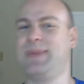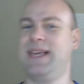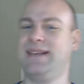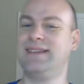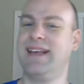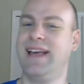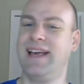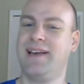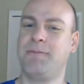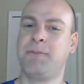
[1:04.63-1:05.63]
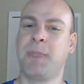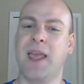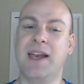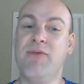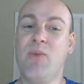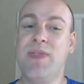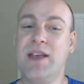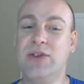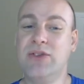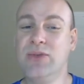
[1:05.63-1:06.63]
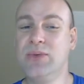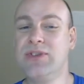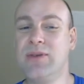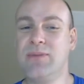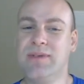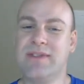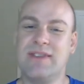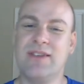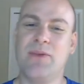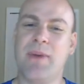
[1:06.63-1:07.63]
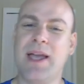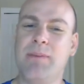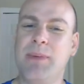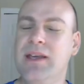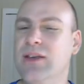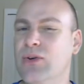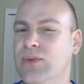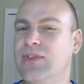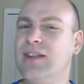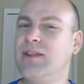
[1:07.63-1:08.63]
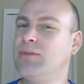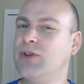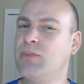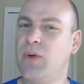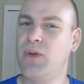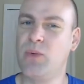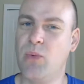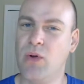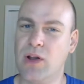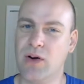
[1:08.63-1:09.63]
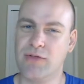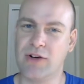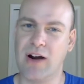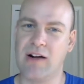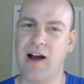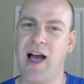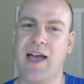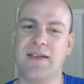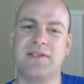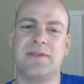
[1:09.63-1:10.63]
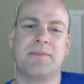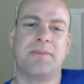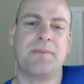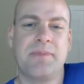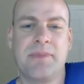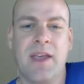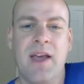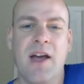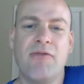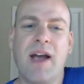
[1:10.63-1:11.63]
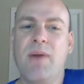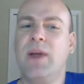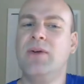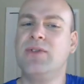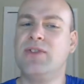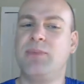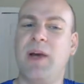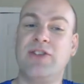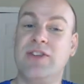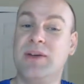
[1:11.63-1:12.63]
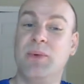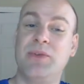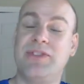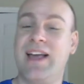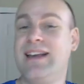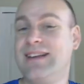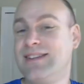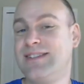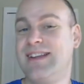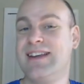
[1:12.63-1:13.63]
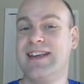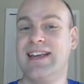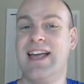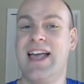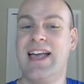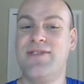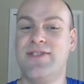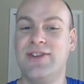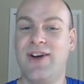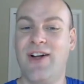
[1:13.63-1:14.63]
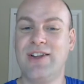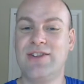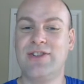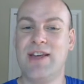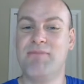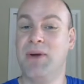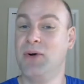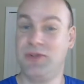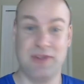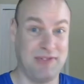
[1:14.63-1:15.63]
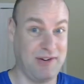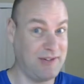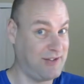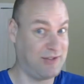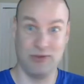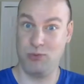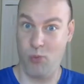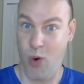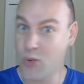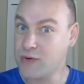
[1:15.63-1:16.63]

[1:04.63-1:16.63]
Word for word: they say. And even when they do, someone still might be using them to pull the wool over our eyes. Right-wingers especially will cite a study in the knowledge that most of their listeners won't